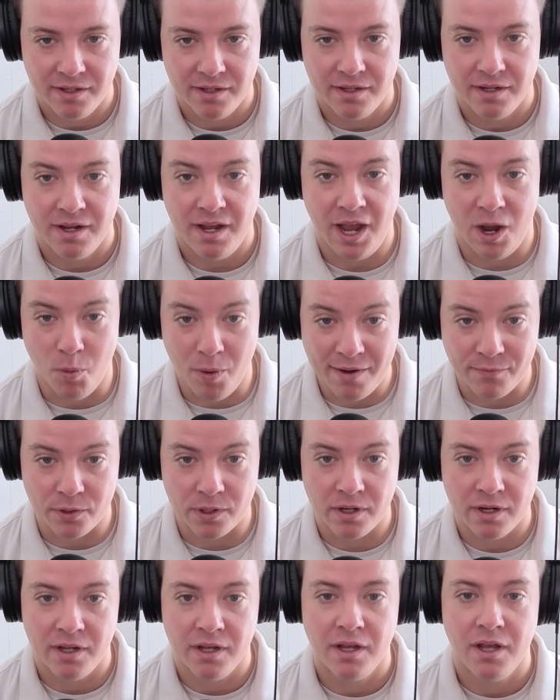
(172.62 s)

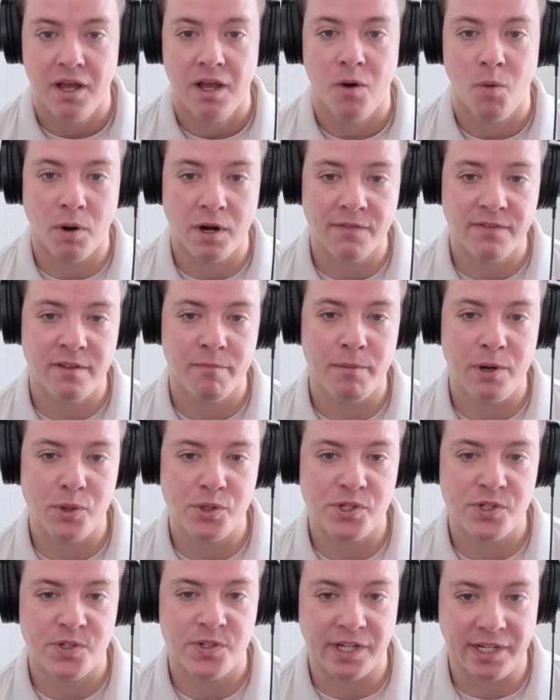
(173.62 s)
However, one of the
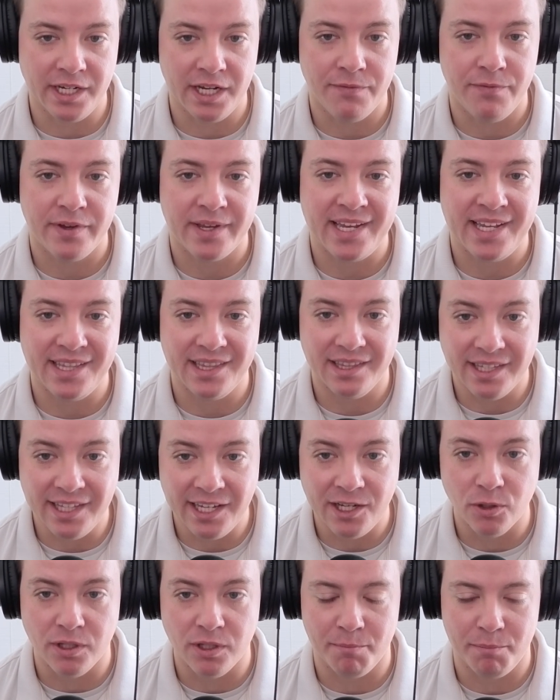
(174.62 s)
most significant
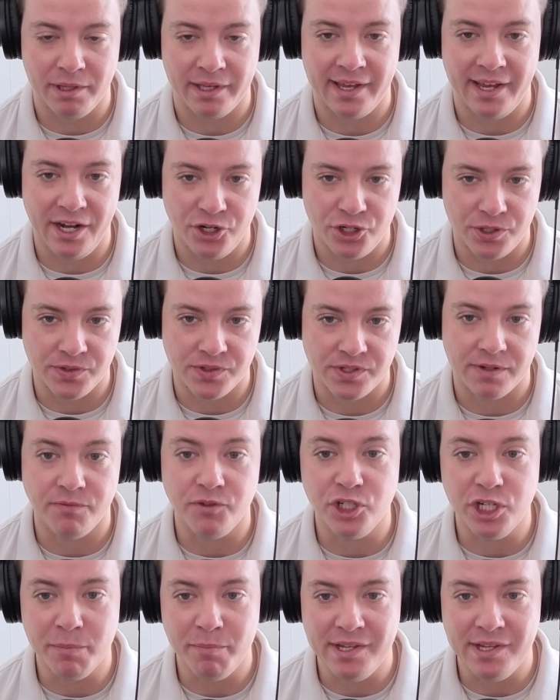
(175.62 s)
legal implications of
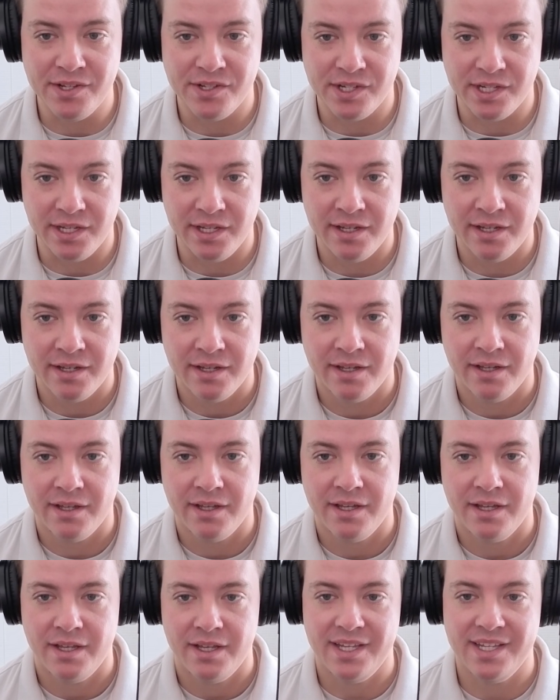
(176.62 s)
GPC
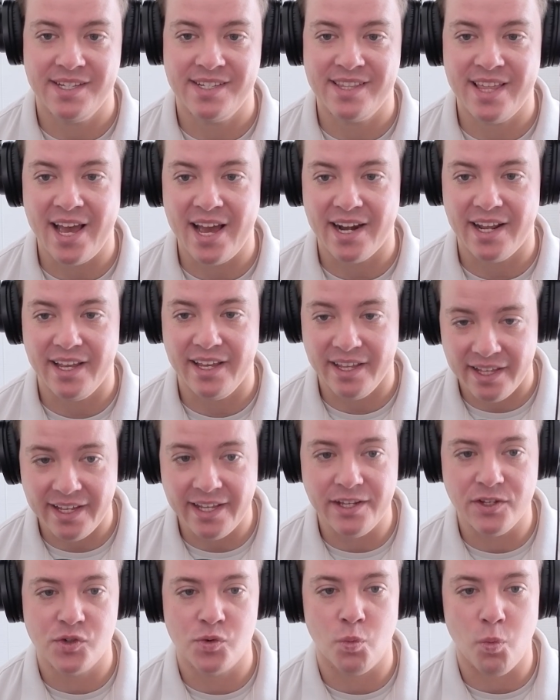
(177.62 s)
is that
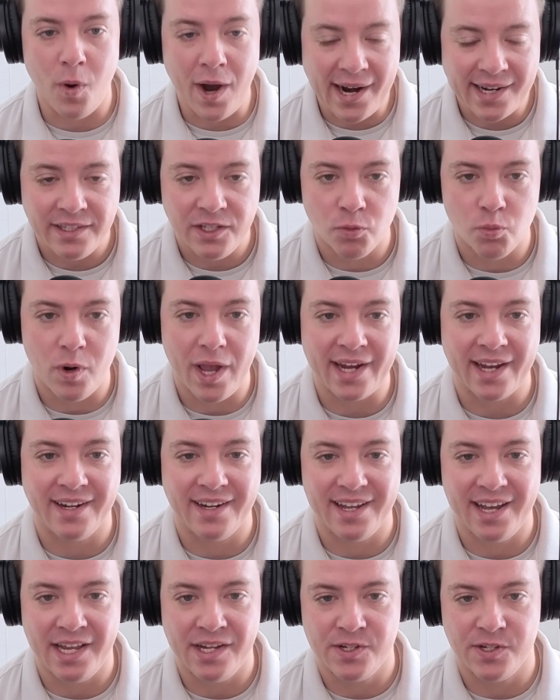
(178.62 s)
it is widely
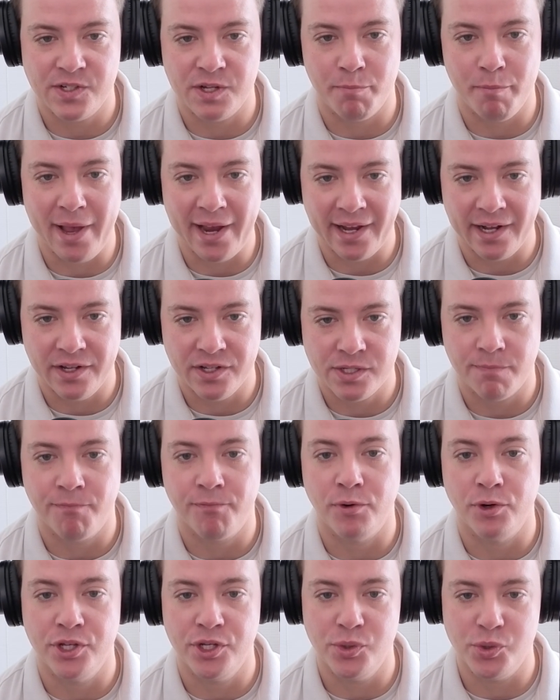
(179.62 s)
recognized as a mechanism
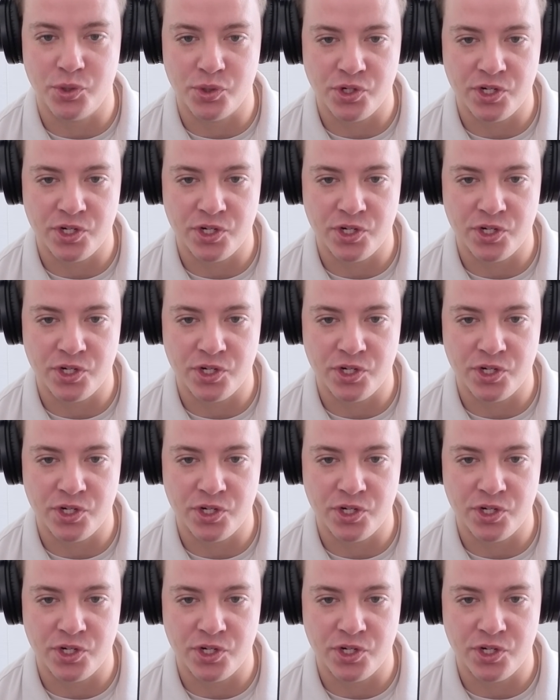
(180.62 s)
for users to